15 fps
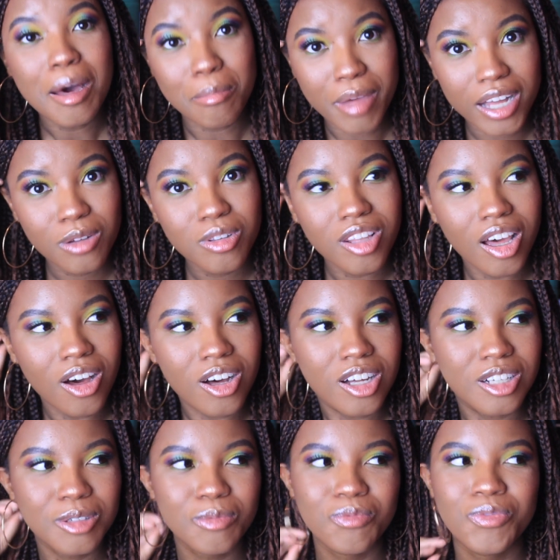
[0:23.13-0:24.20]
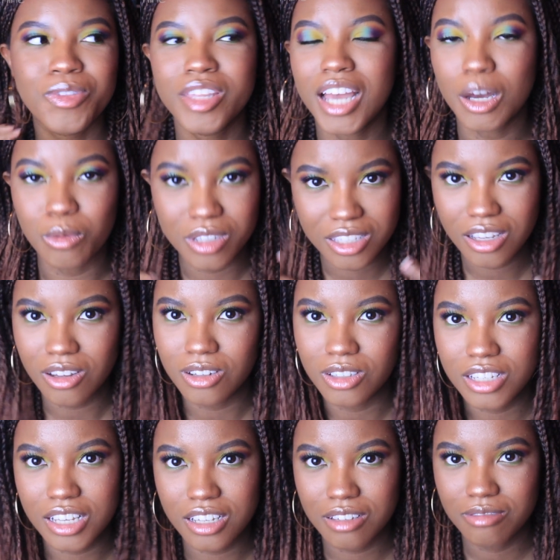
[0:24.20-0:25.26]
I'm back with the haul. I went to
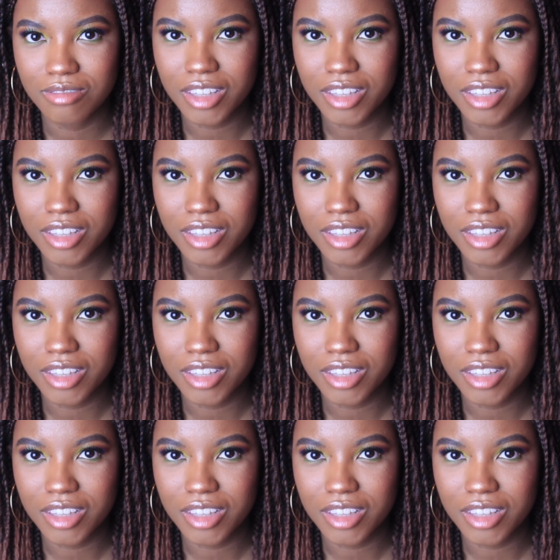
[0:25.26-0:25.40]
Ulta